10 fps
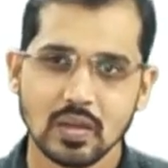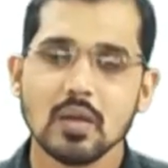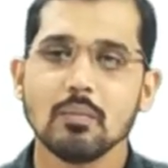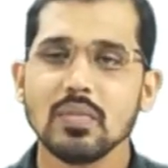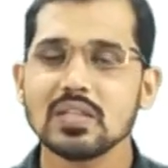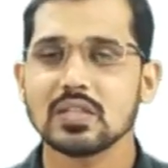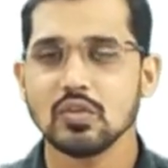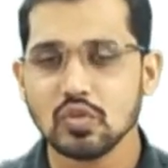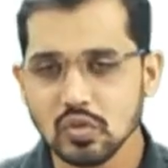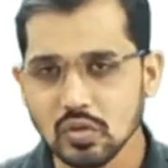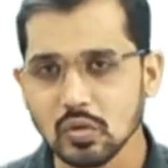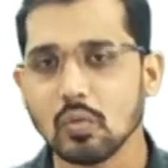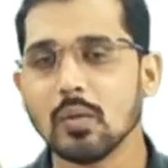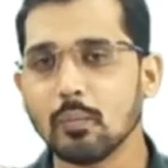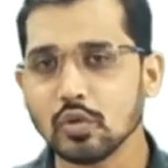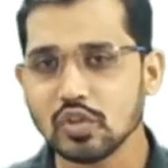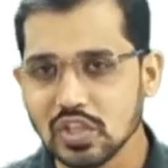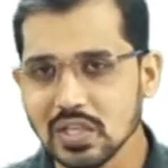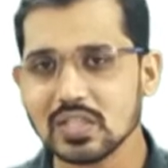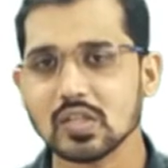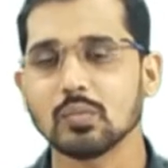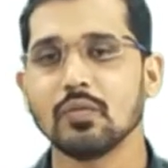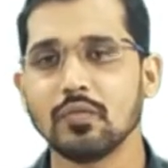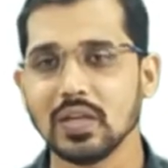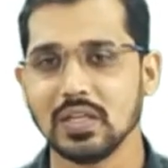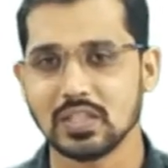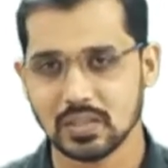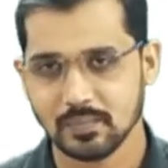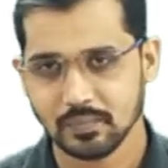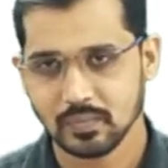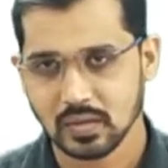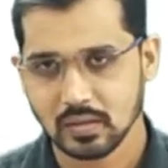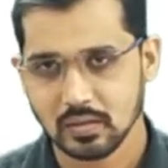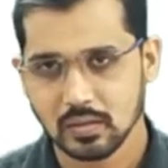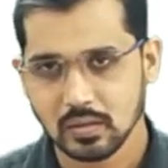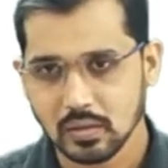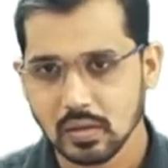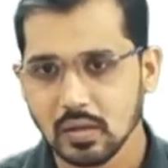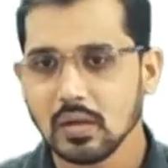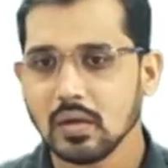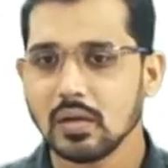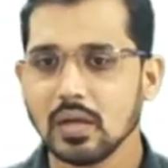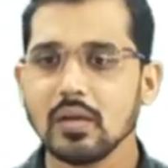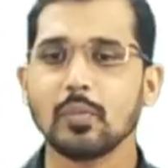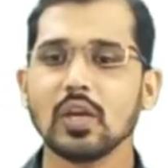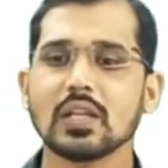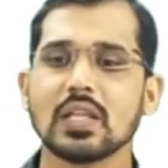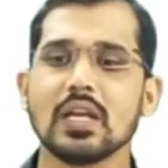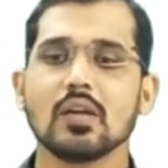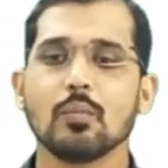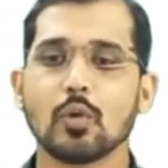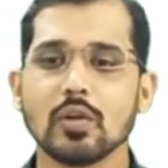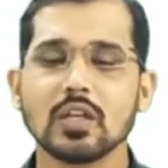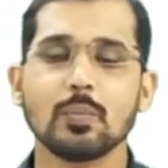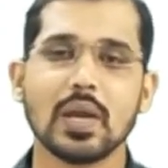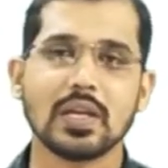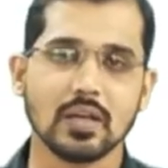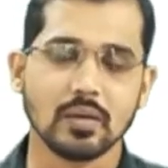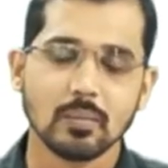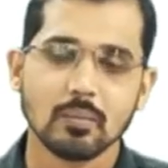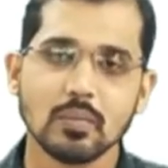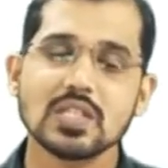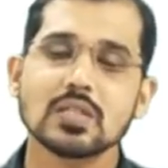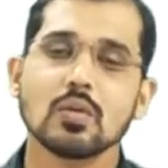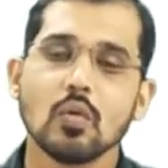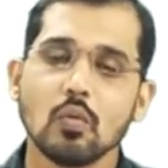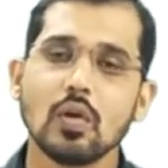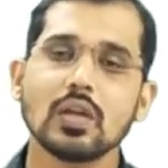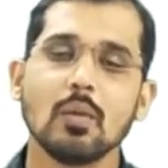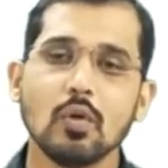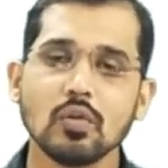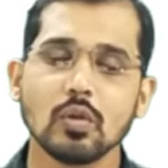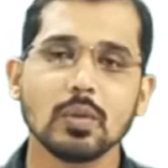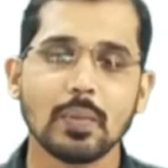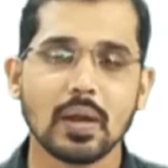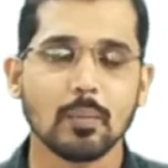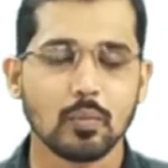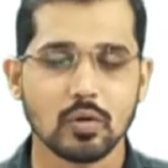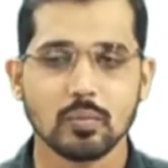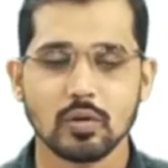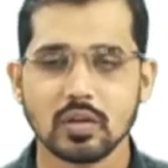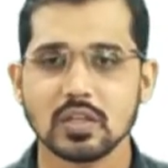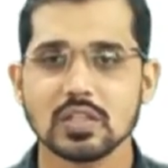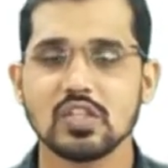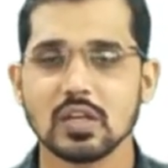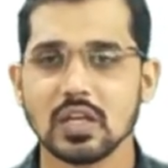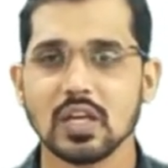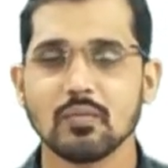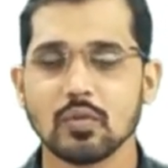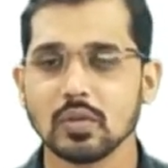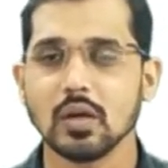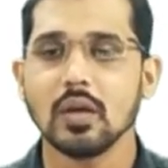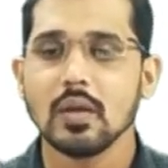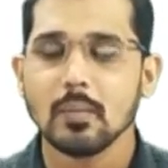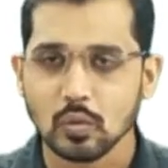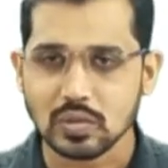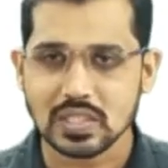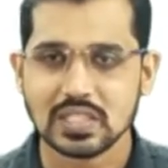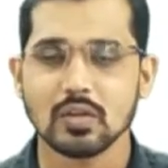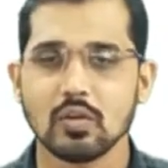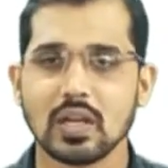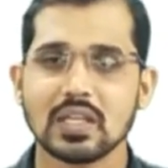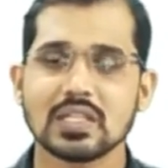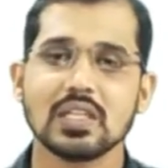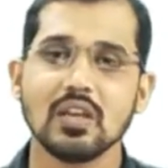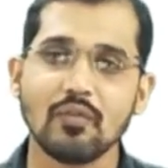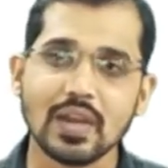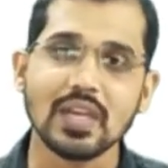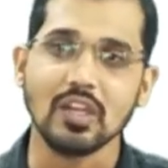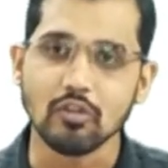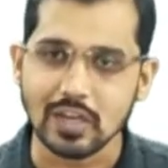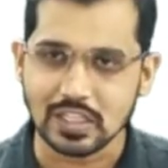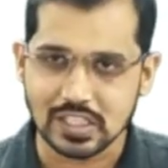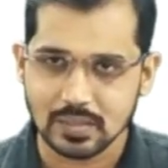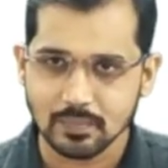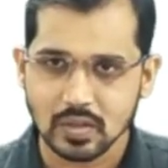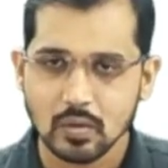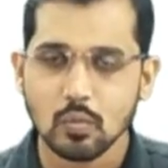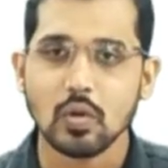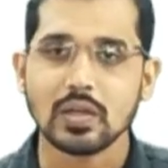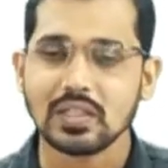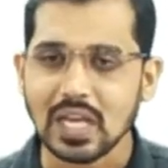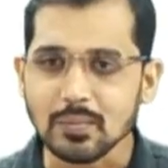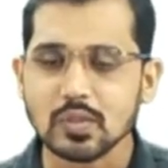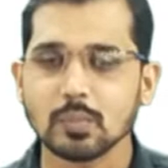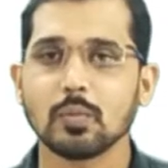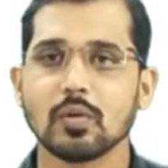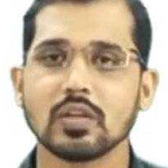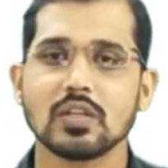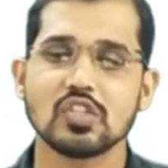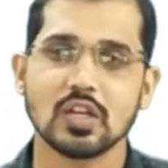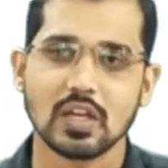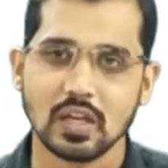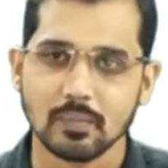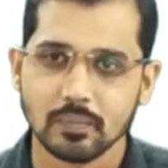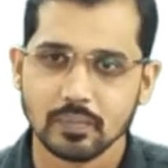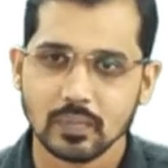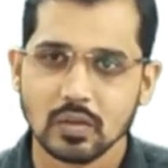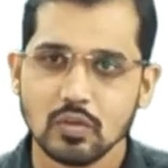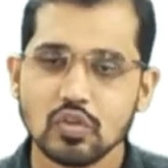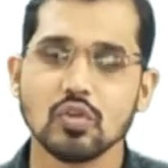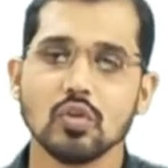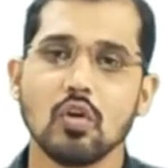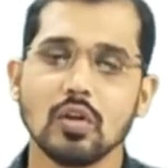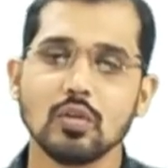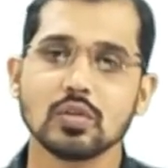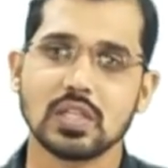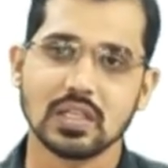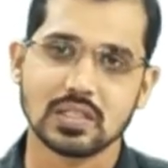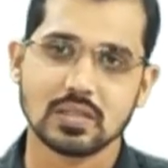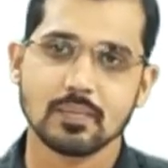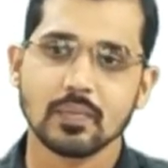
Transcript: Means you should know compositions of the feed. Then after that, product pattern, means what amount of the product is generating from the processing, or I can say refining unit, what types of the product is generating. You should know all those things.